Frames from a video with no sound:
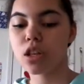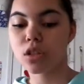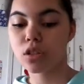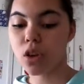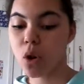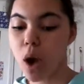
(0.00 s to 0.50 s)

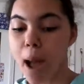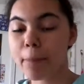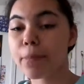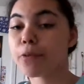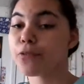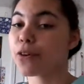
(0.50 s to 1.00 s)
So I
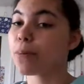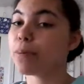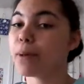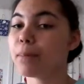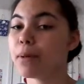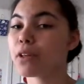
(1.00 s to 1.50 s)
prefer
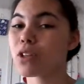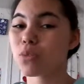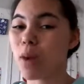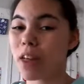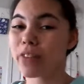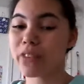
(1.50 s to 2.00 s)
big
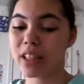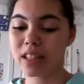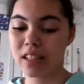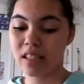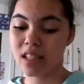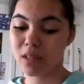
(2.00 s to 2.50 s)
books rather
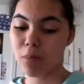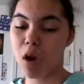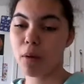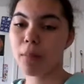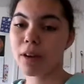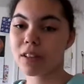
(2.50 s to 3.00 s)
than
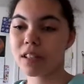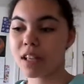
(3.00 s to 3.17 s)
small books,